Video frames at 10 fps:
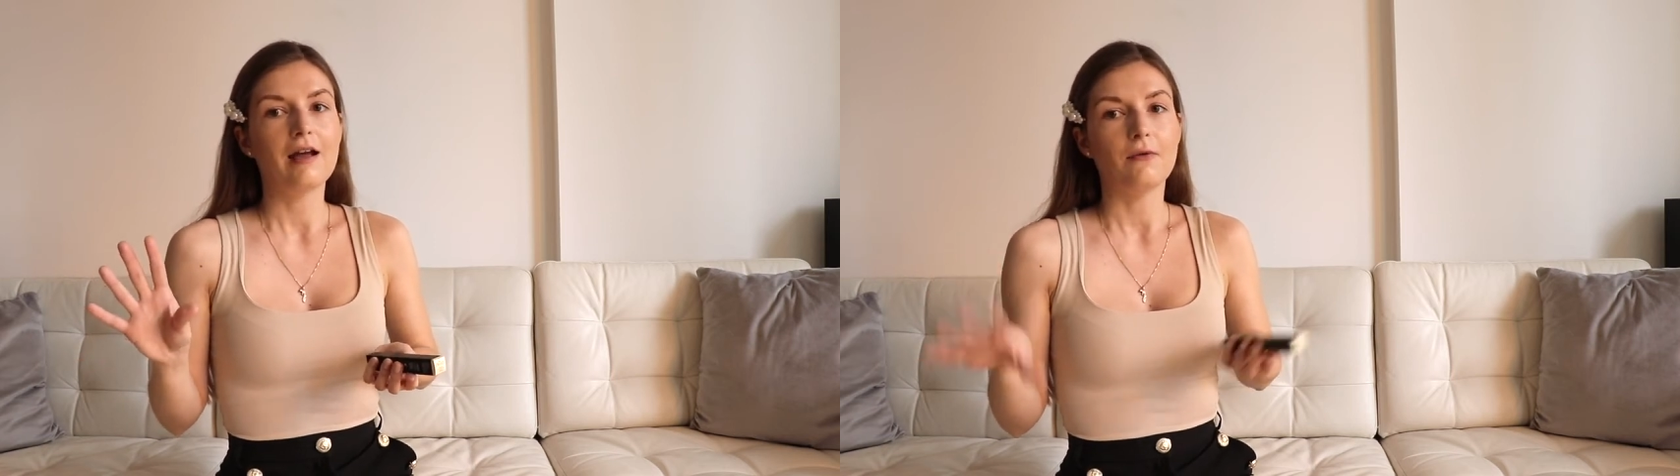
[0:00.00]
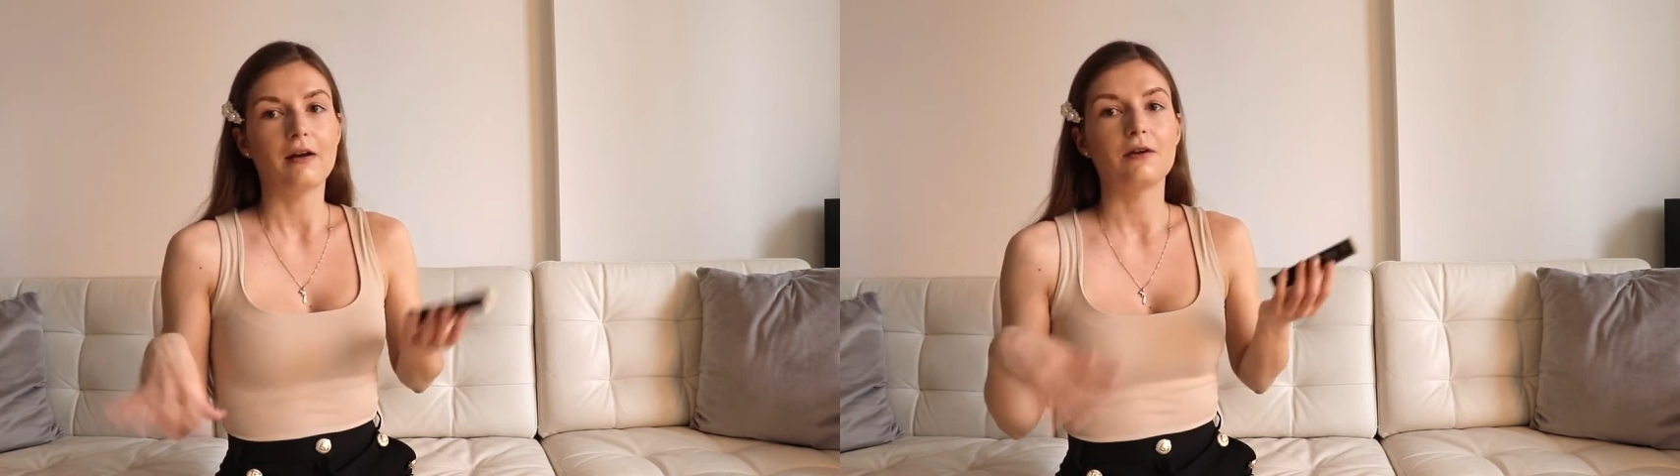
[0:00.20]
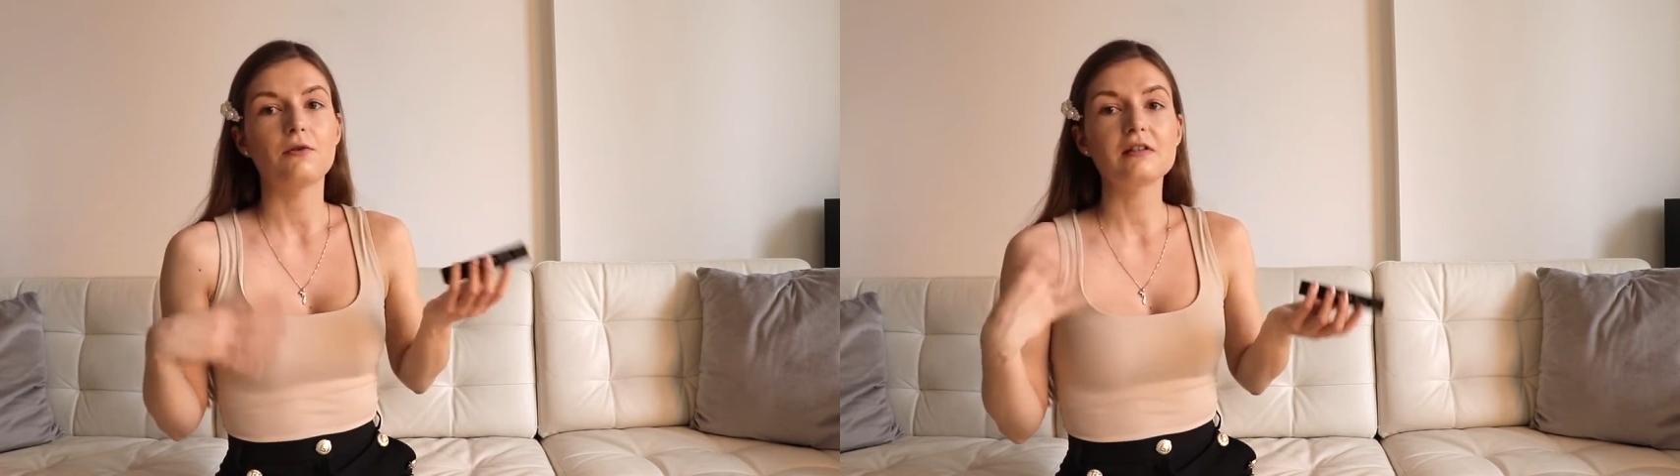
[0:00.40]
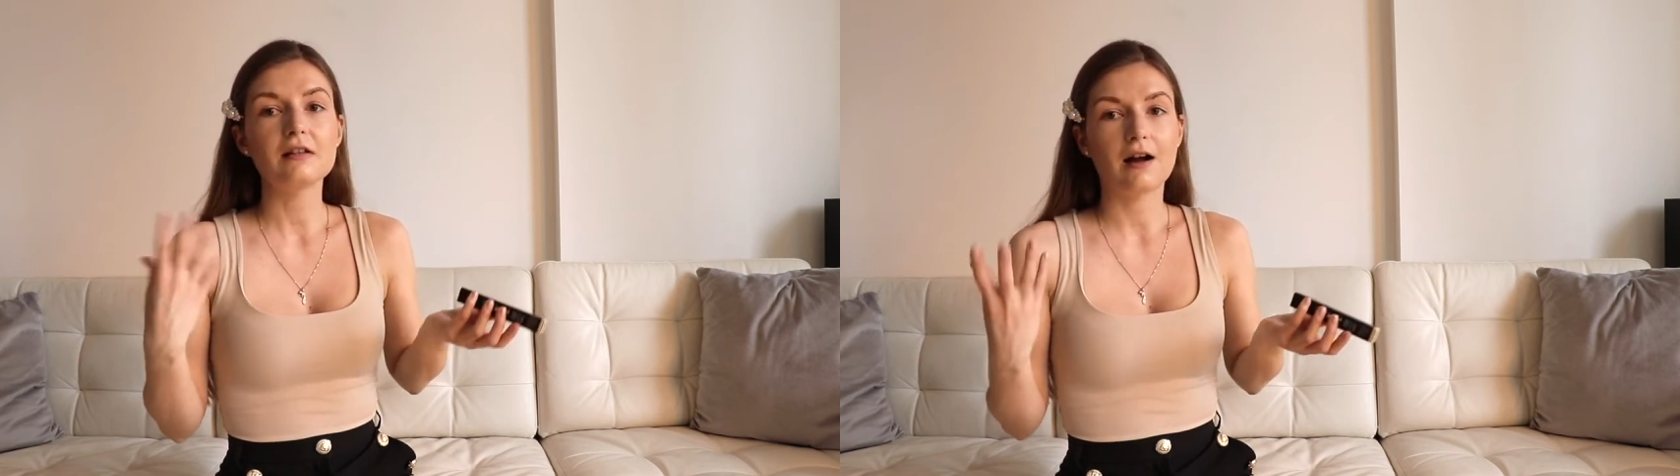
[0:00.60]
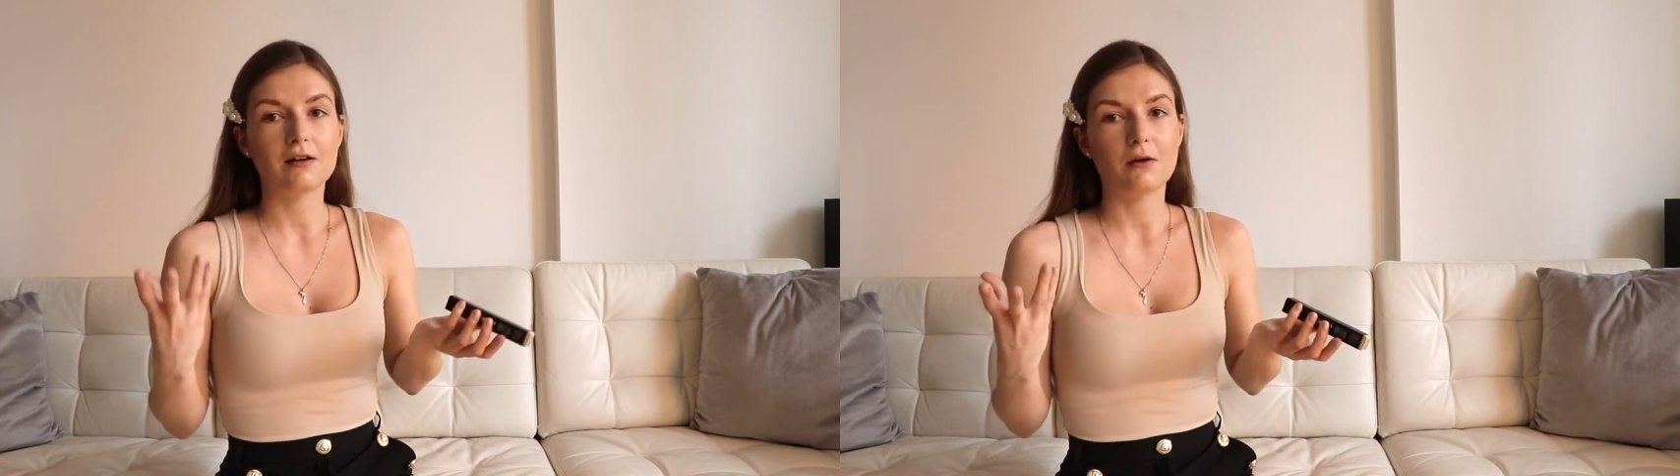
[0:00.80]
when I was an
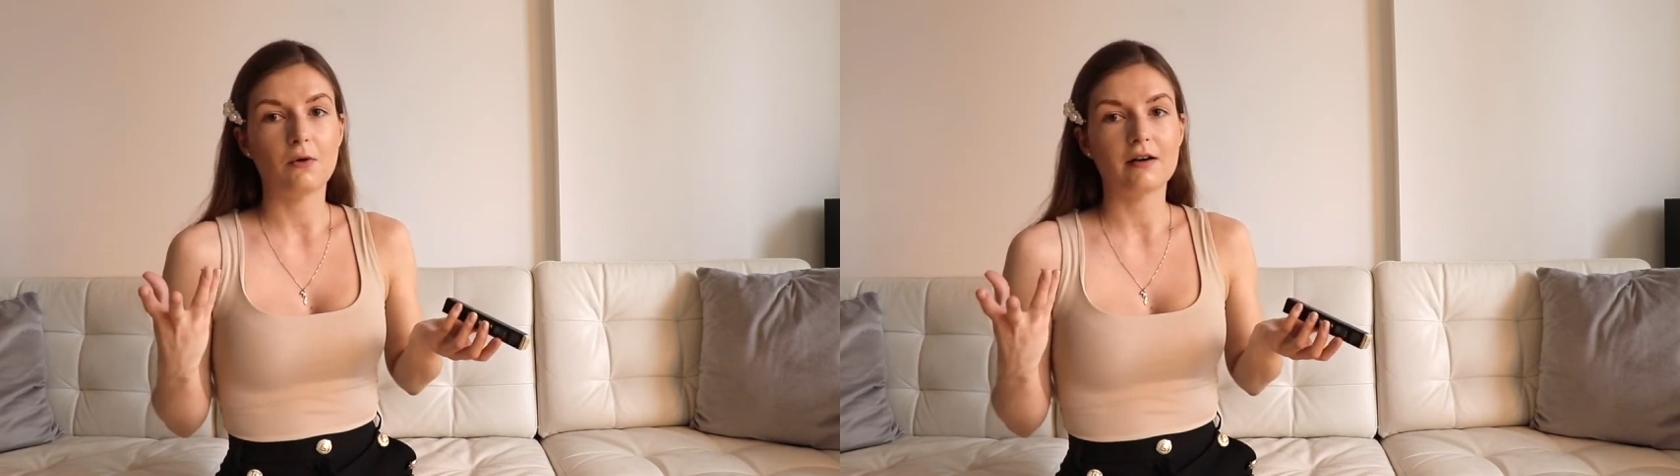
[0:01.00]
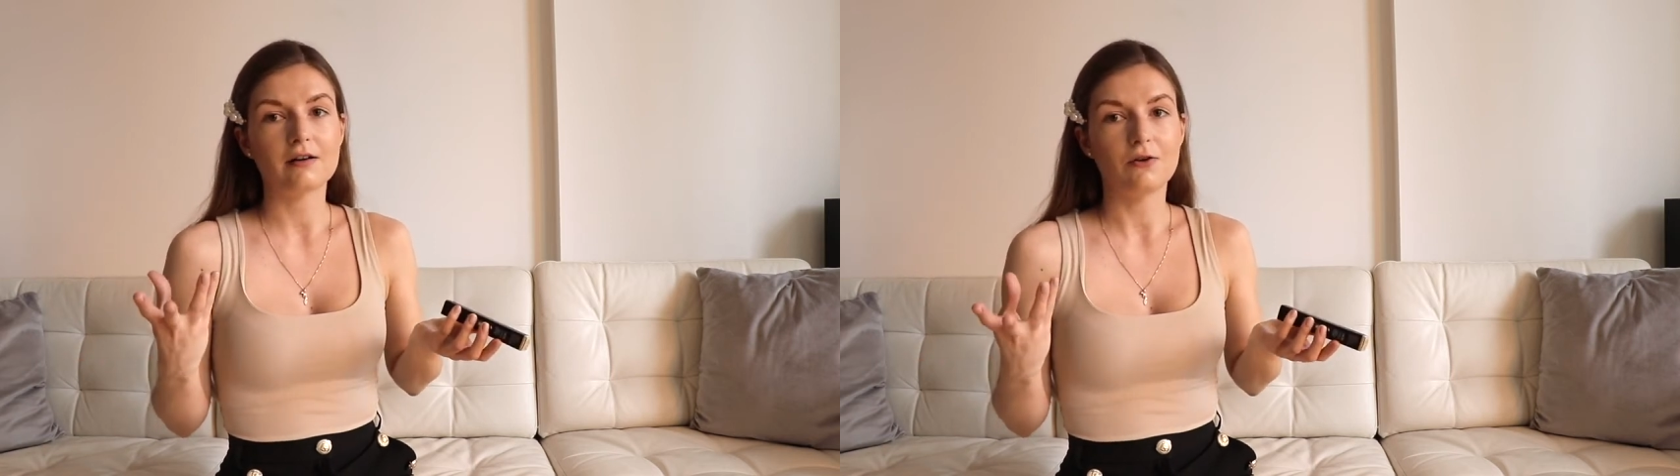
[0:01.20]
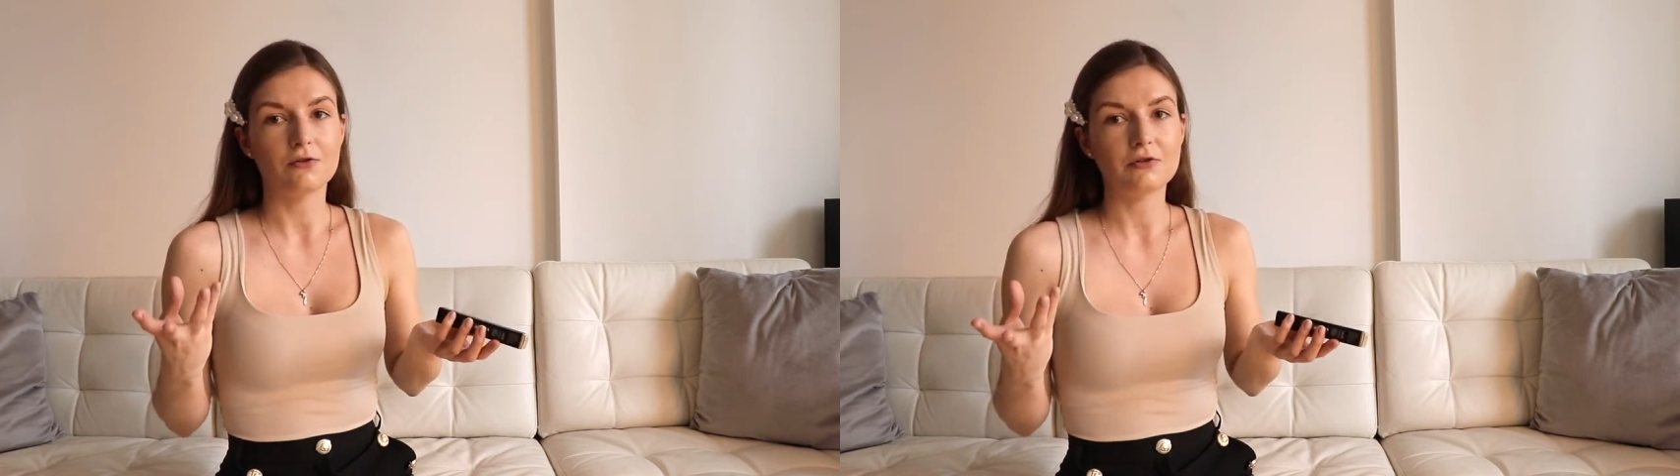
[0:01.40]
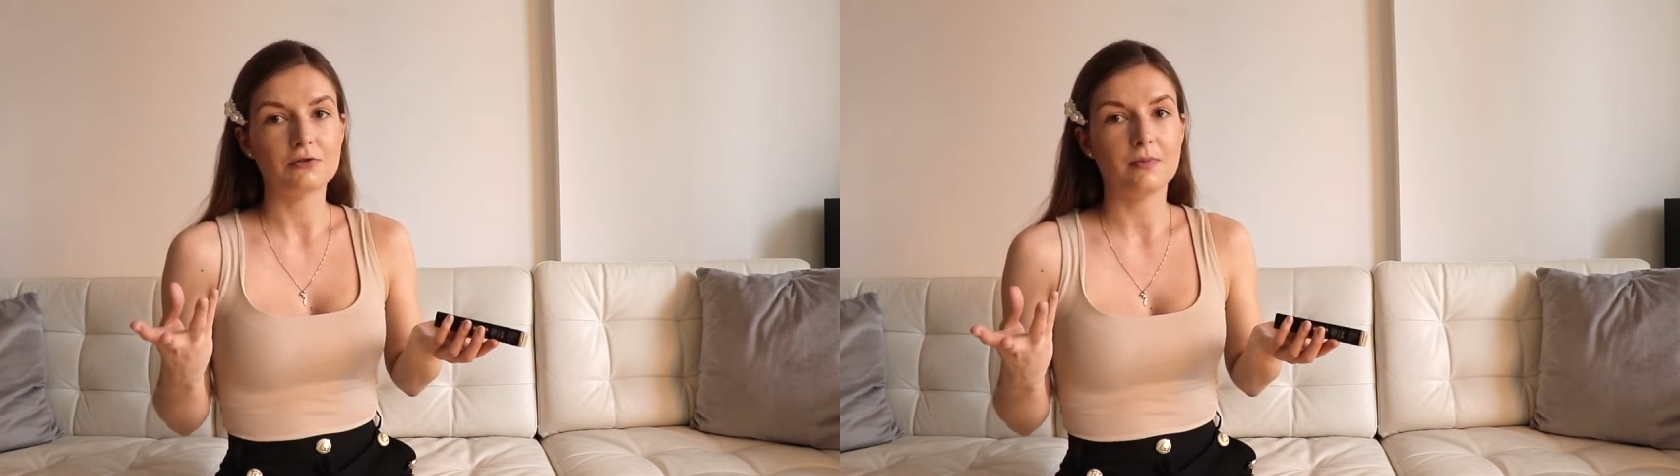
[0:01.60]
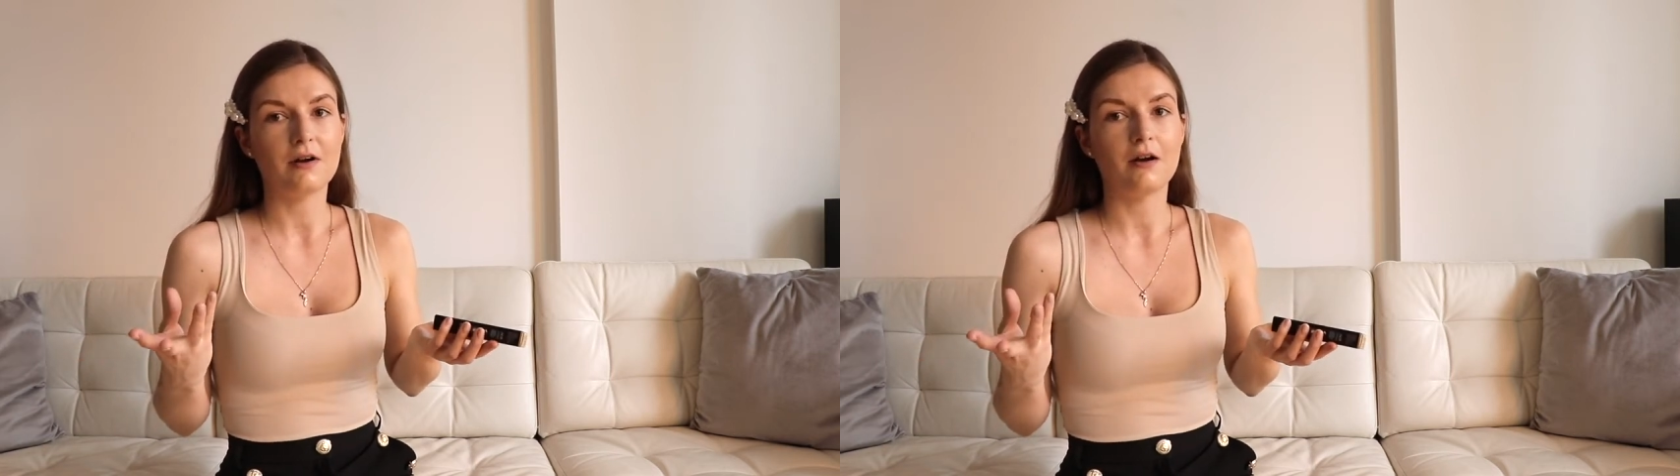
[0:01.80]
unaware
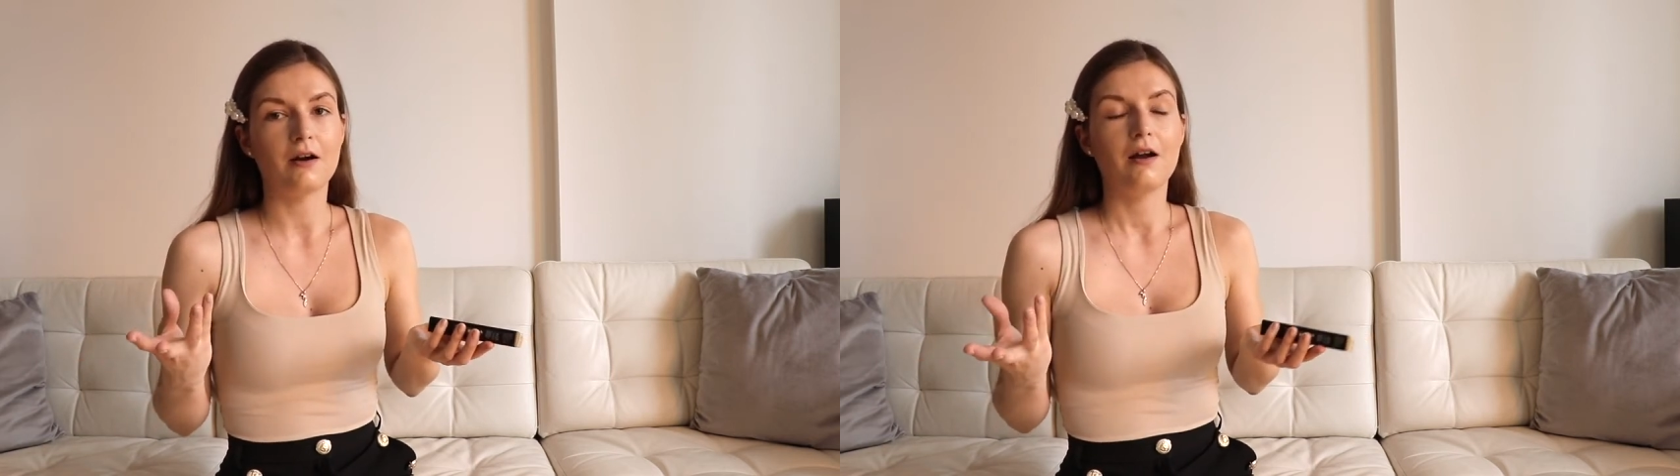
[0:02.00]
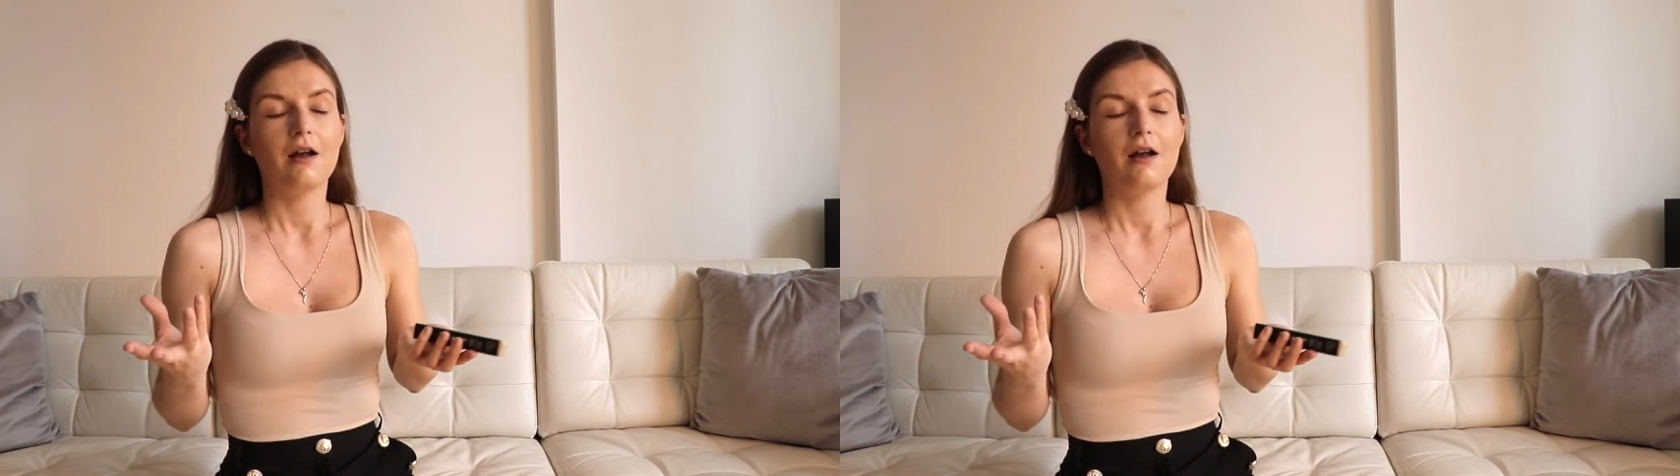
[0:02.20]
consumer,